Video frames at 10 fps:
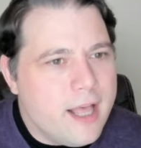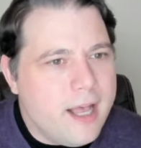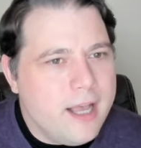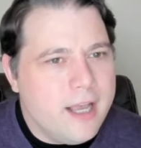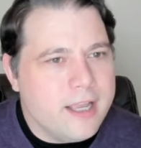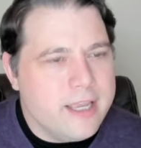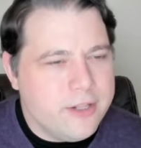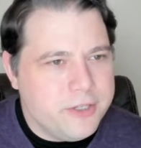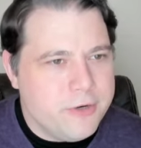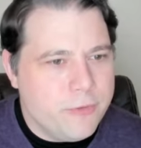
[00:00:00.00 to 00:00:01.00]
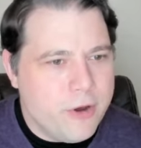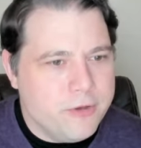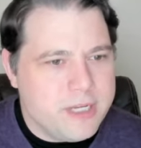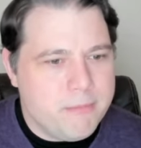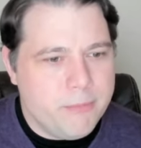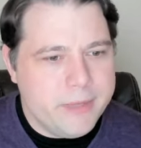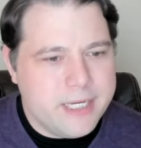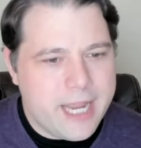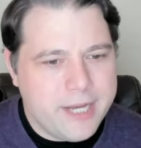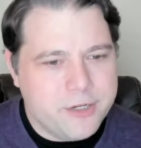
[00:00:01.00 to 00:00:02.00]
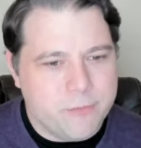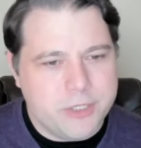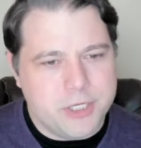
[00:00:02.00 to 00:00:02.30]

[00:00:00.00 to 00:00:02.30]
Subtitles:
a Gilded rows implementation, which